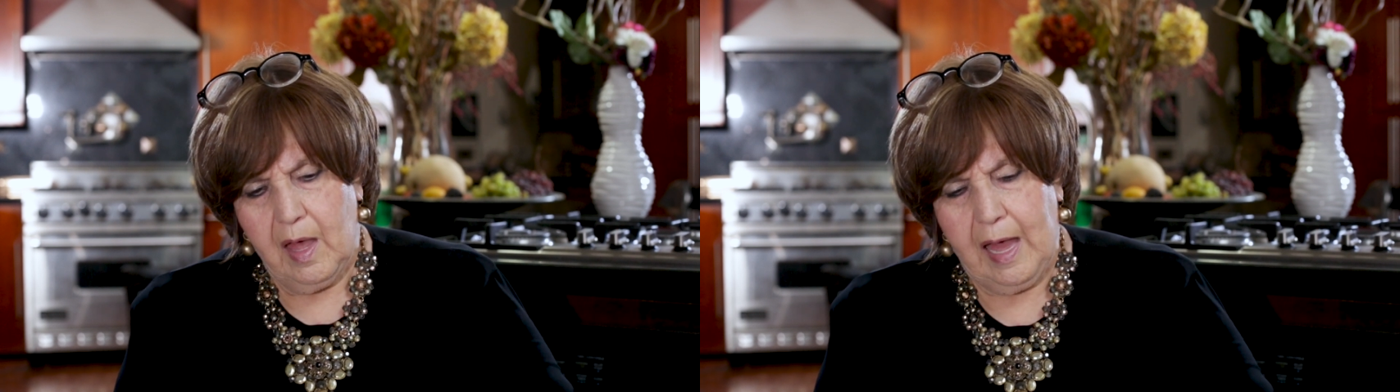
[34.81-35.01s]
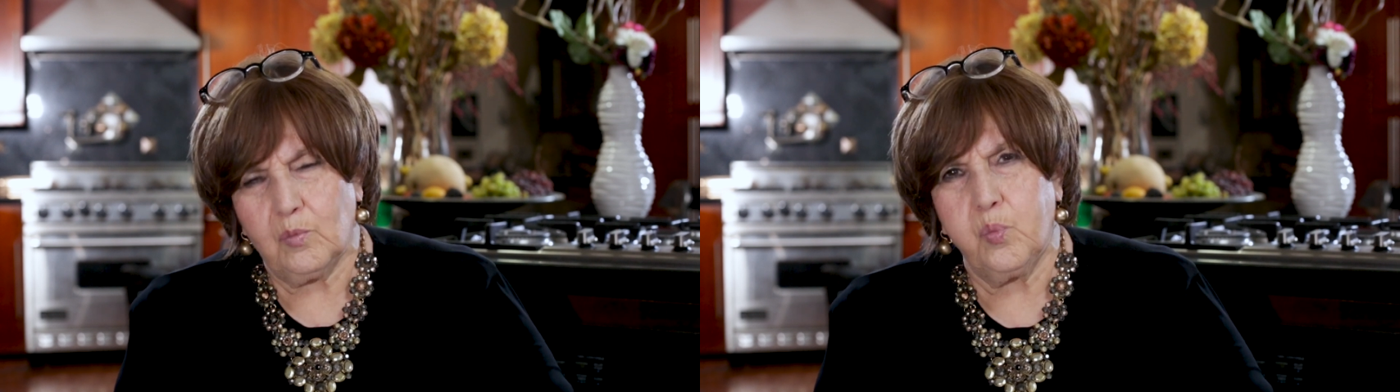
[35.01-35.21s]

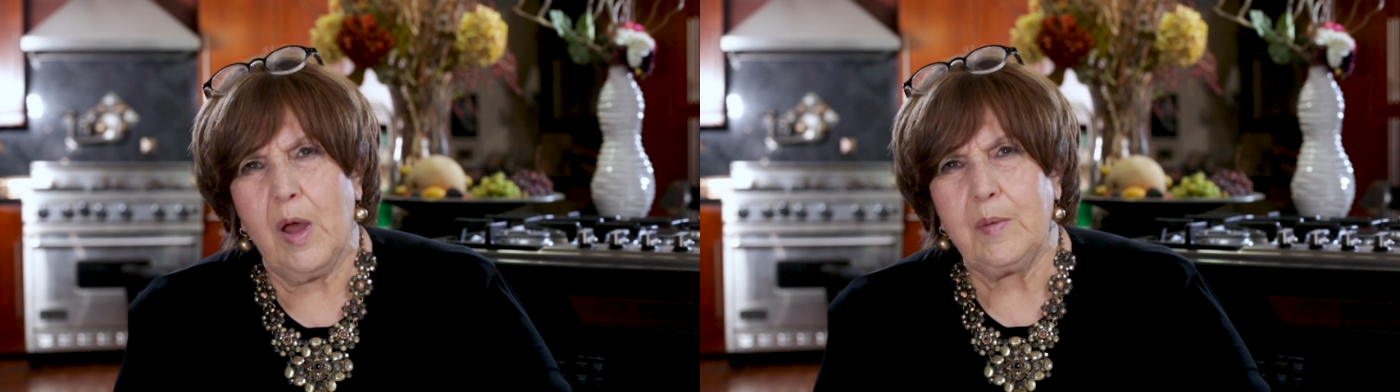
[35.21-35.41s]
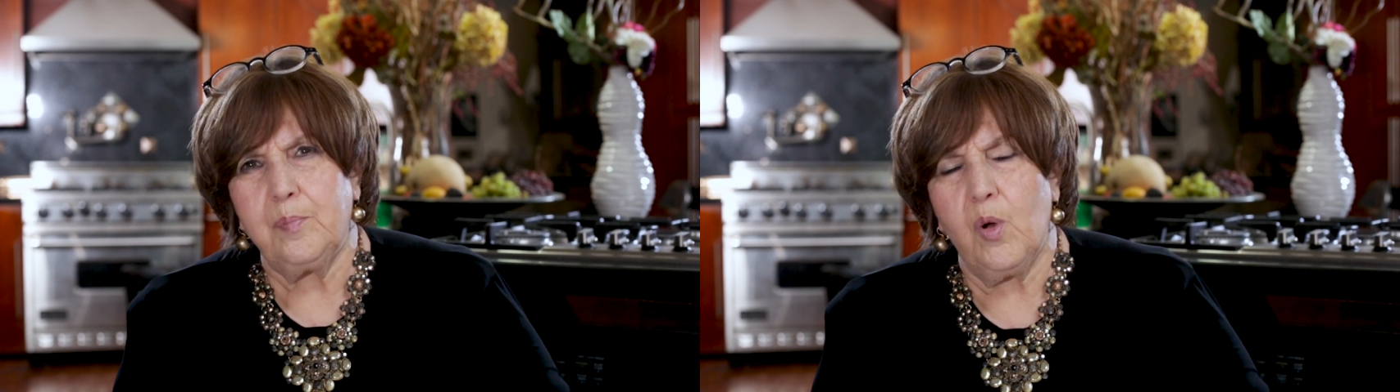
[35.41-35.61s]
At
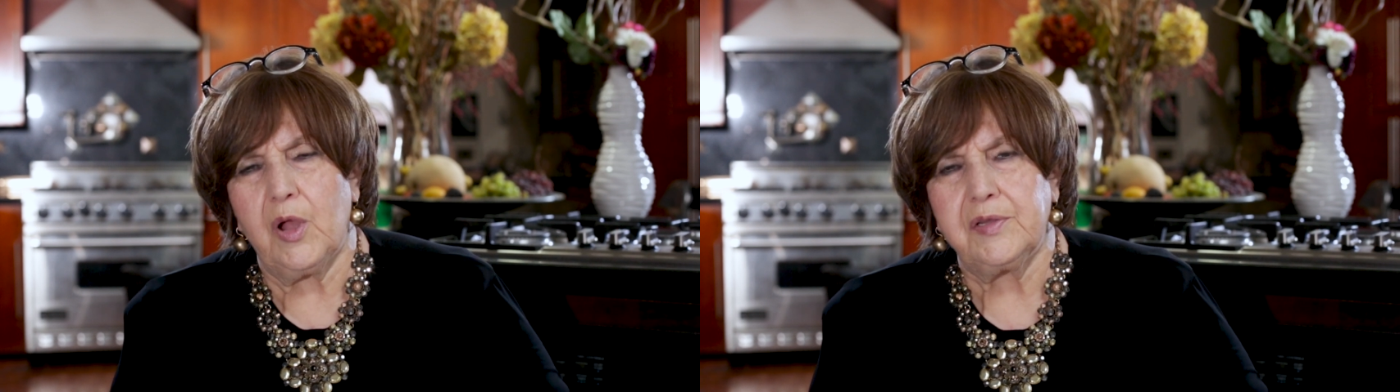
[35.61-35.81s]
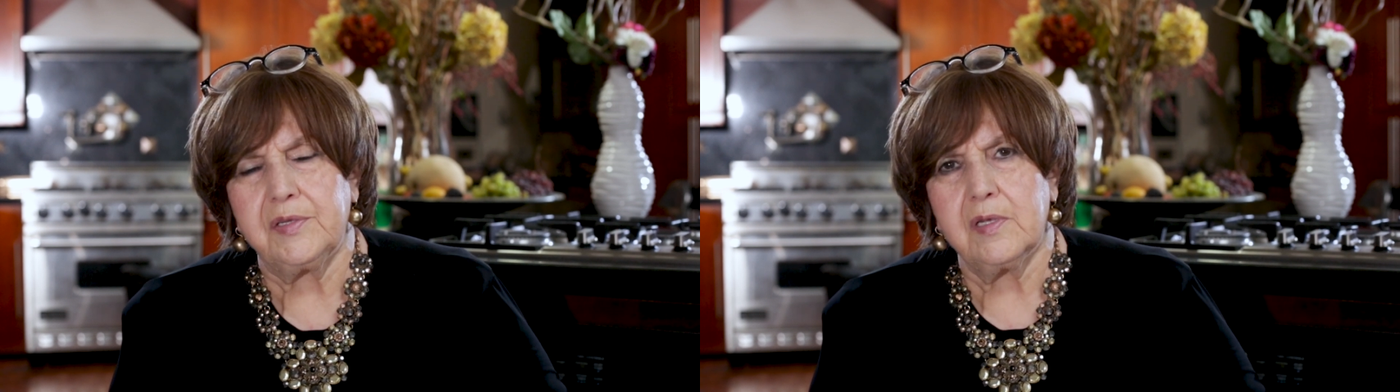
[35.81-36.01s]
one
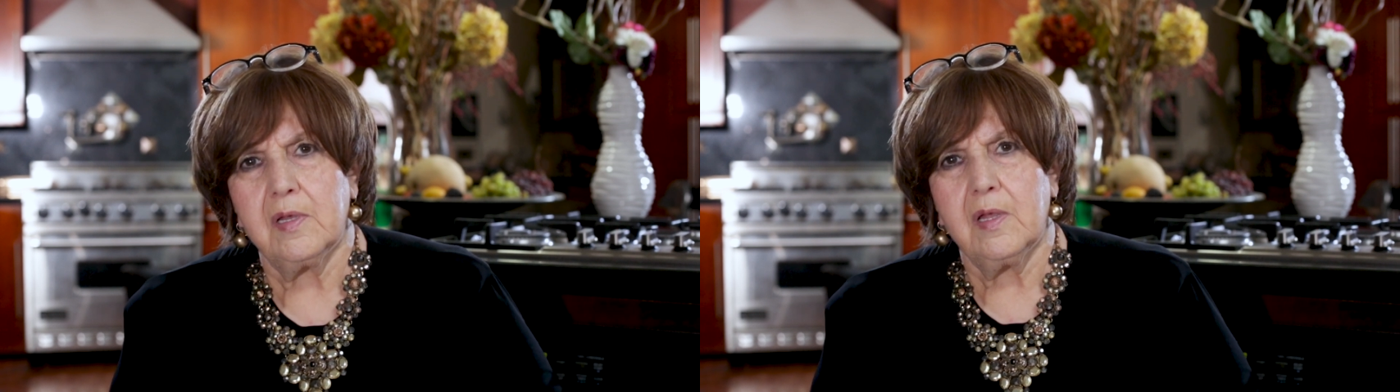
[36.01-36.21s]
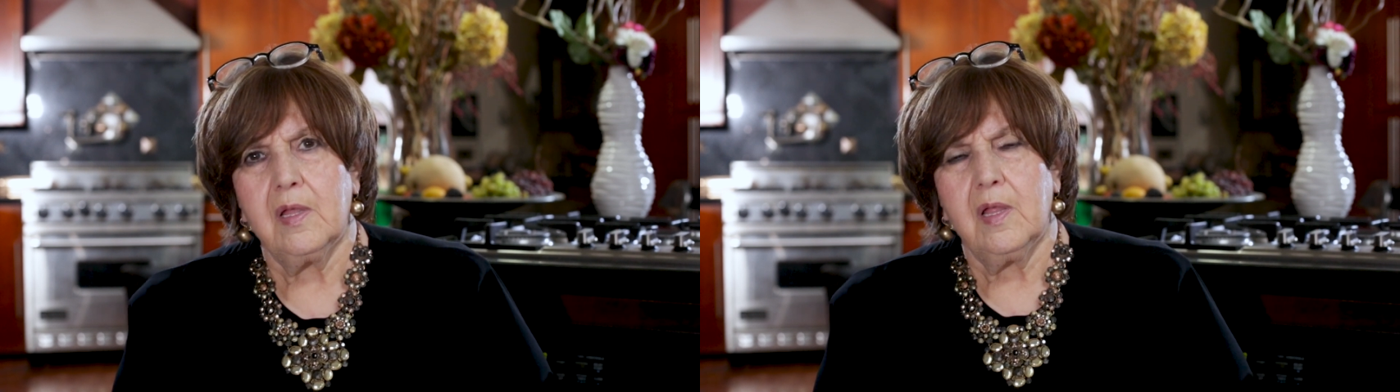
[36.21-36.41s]
point,
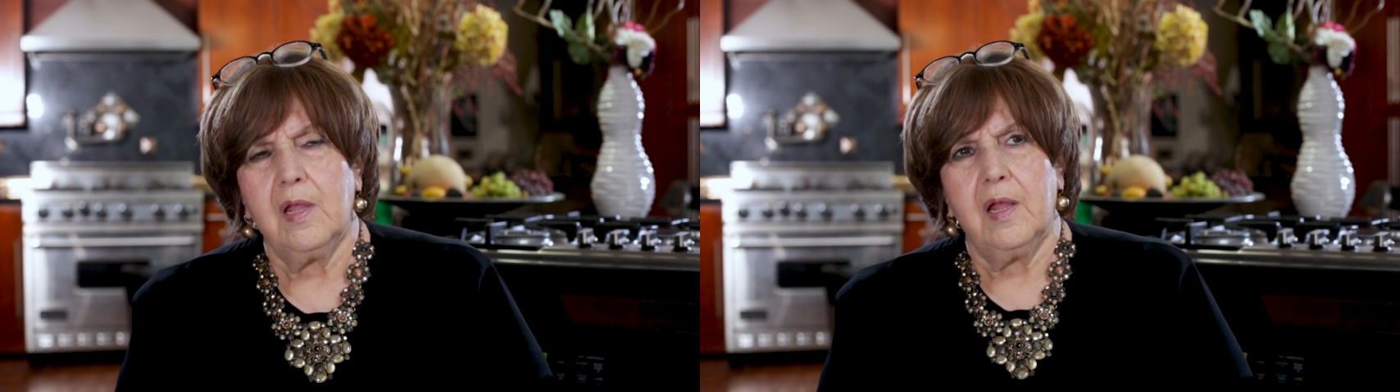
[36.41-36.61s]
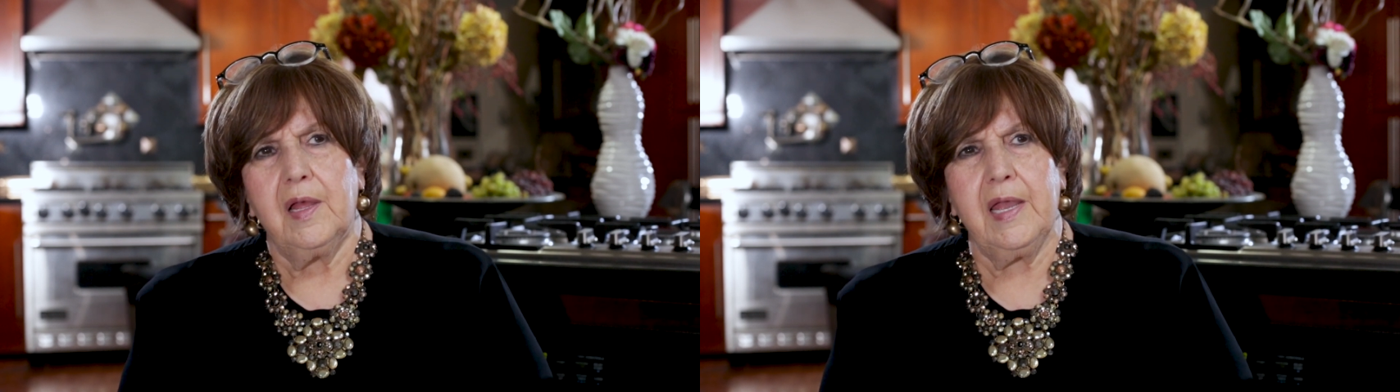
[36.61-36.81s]

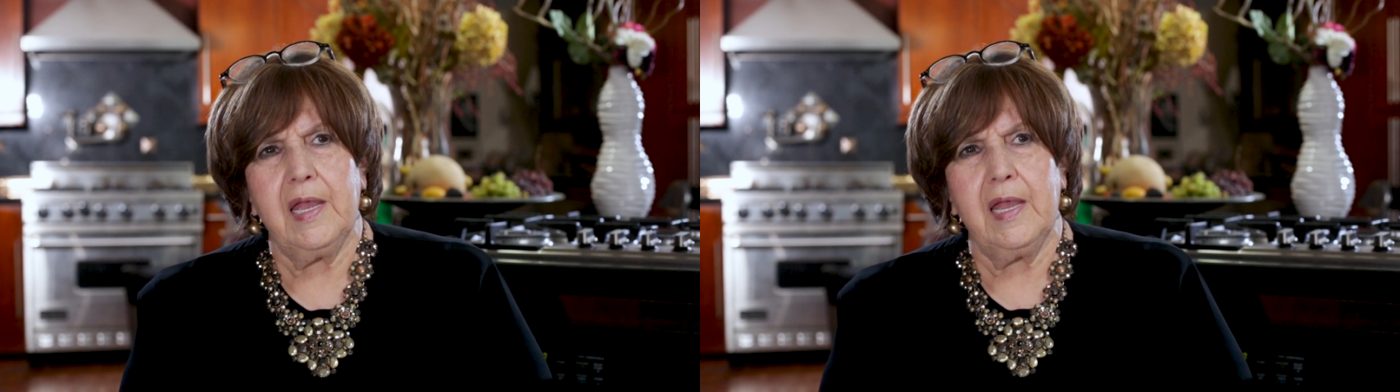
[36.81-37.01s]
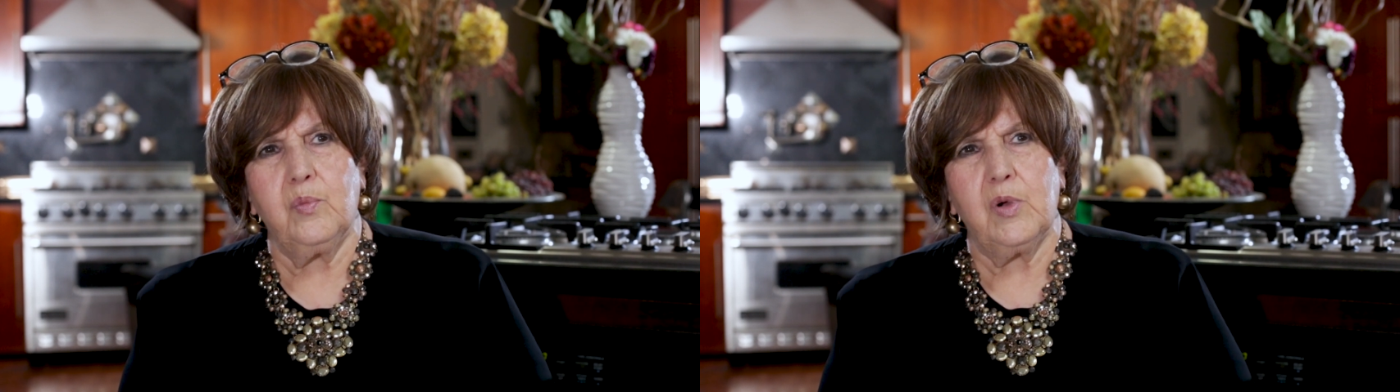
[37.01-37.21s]
he